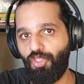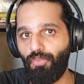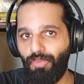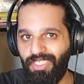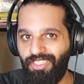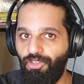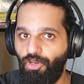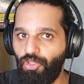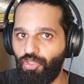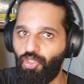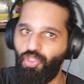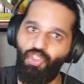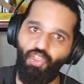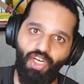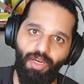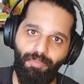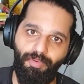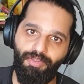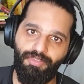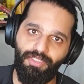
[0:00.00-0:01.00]
we don't know
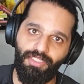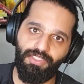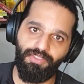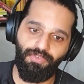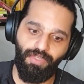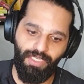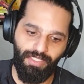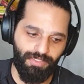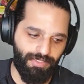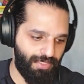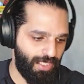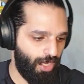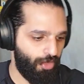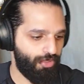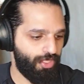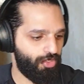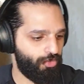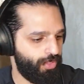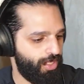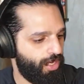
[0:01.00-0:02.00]
about the Sphinx now
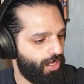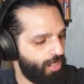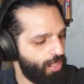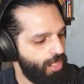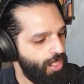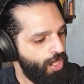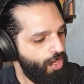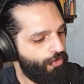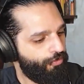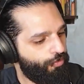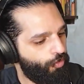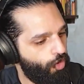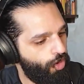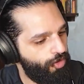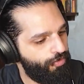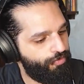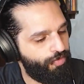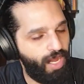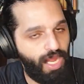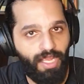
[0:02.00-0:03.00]
that we are 4,
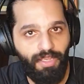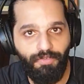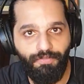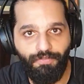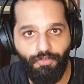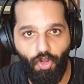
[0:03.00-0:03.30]
5,